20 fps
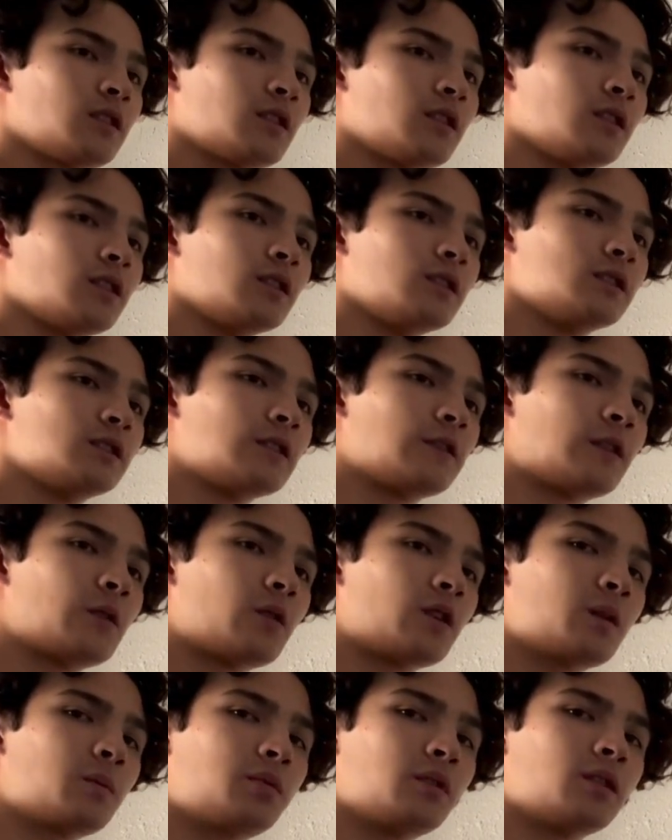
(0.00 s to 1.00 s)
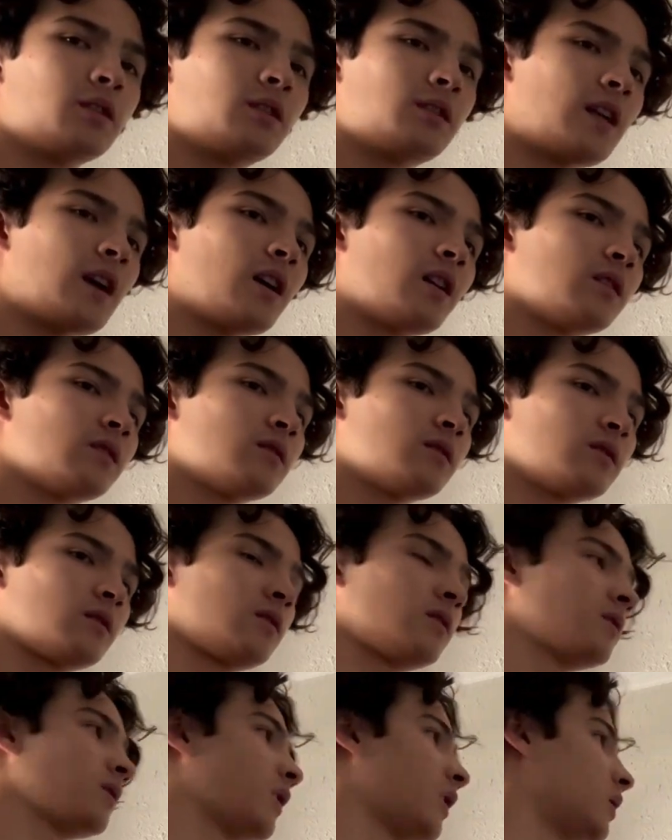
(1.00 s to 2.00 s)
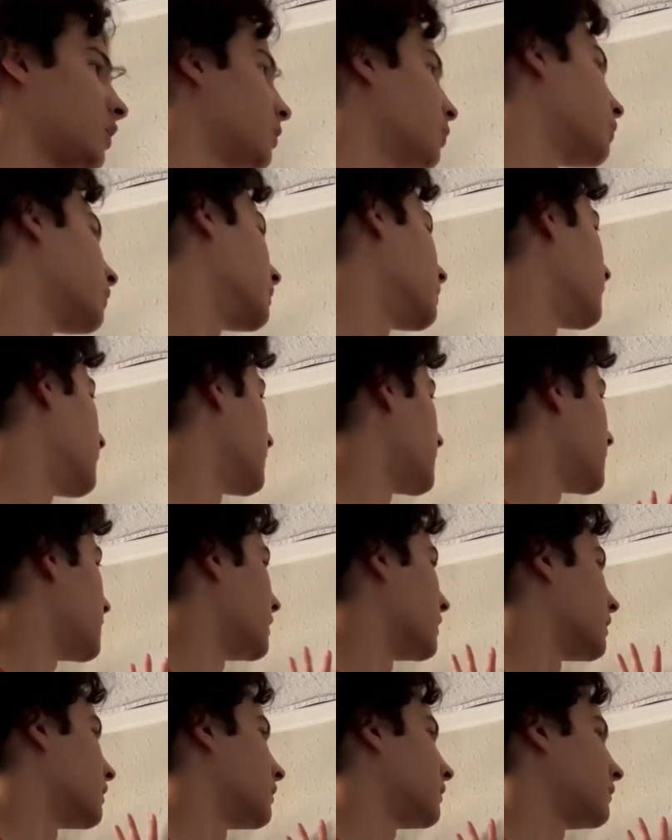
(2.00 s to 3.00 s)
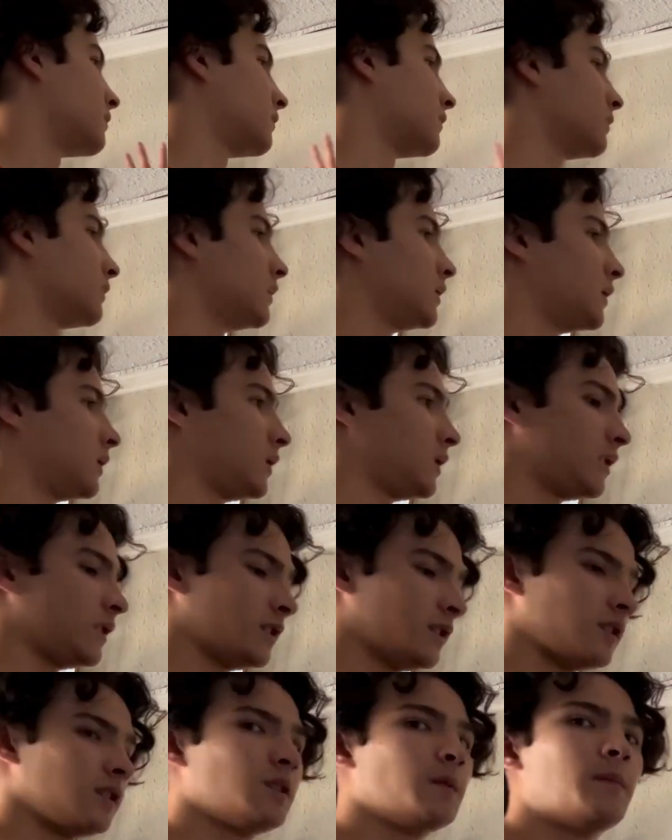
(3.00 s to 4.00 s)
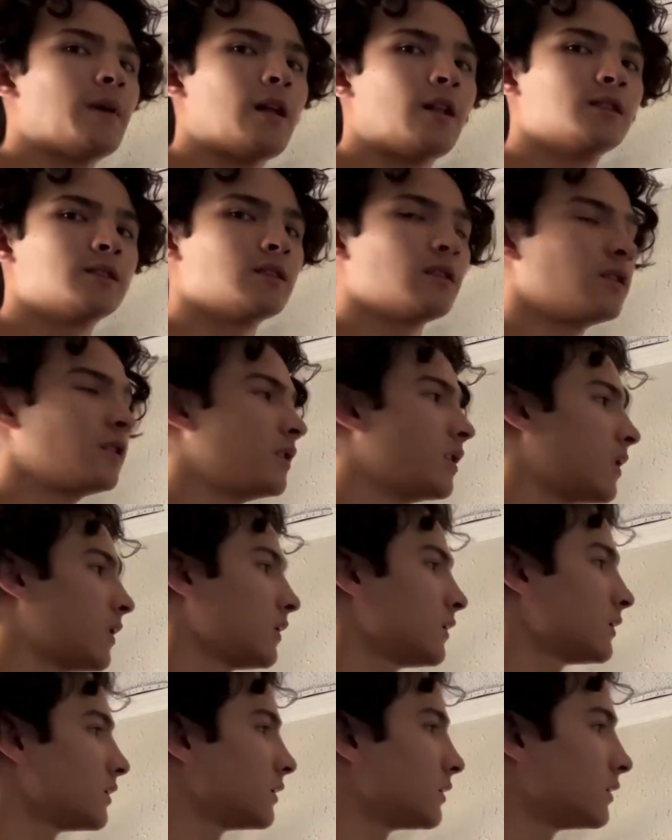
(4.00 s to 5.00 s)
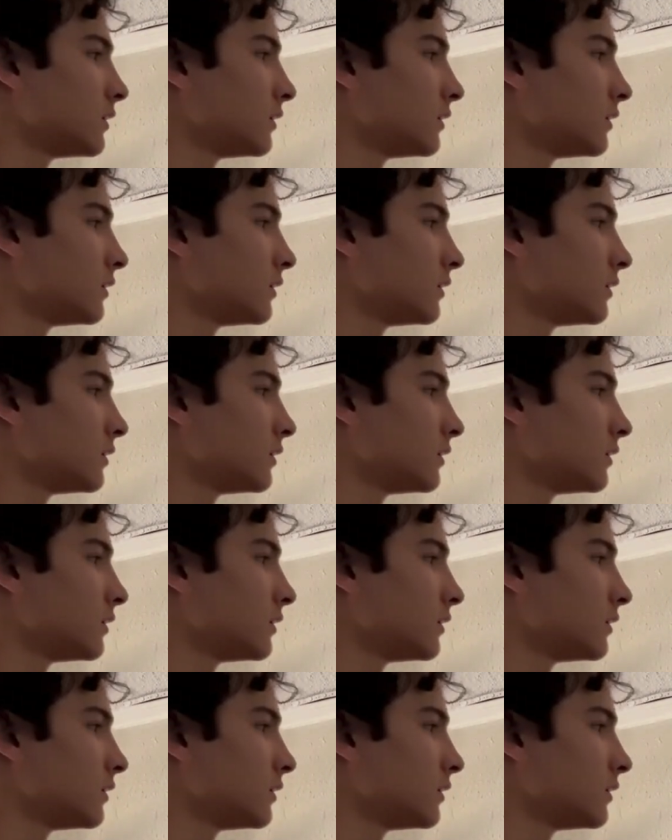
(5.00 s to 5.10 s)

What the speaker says: because if I want to put that other print over here, I need to balance out the darks.